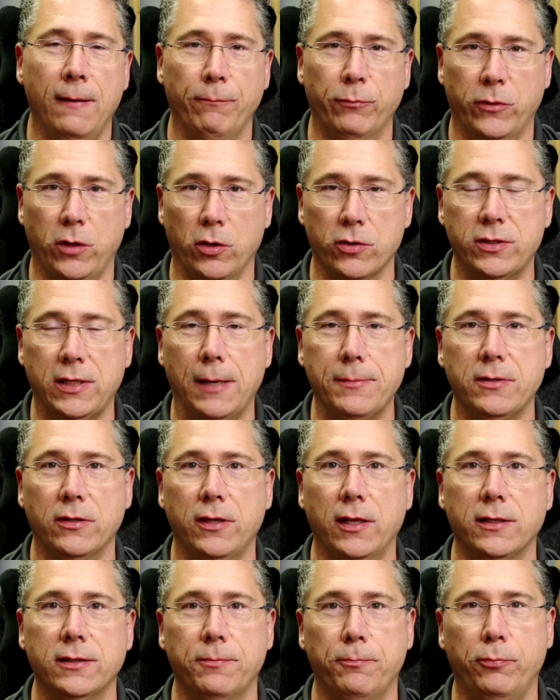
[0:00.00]
those types of
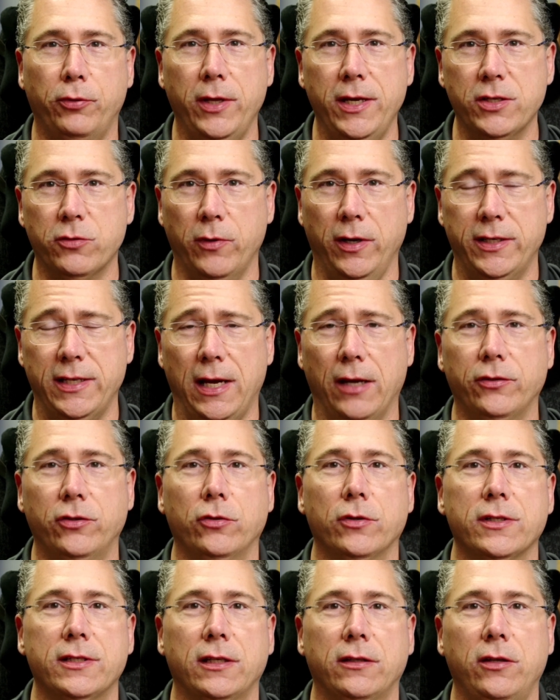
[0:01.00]
things, please reach out to
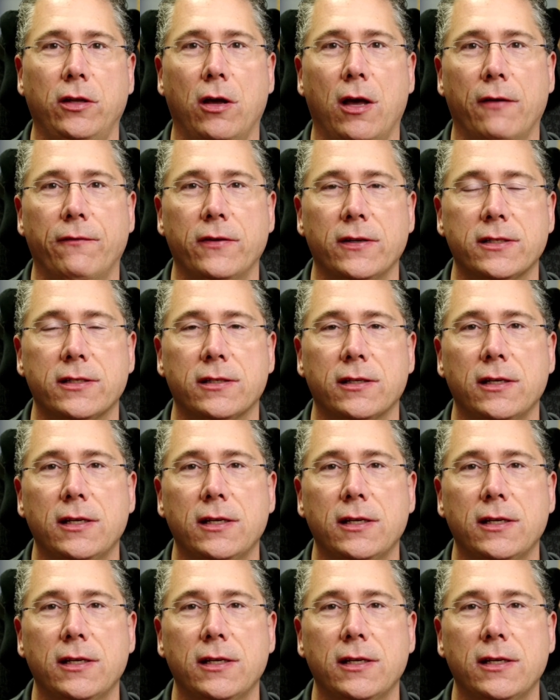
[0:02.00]
us at the office,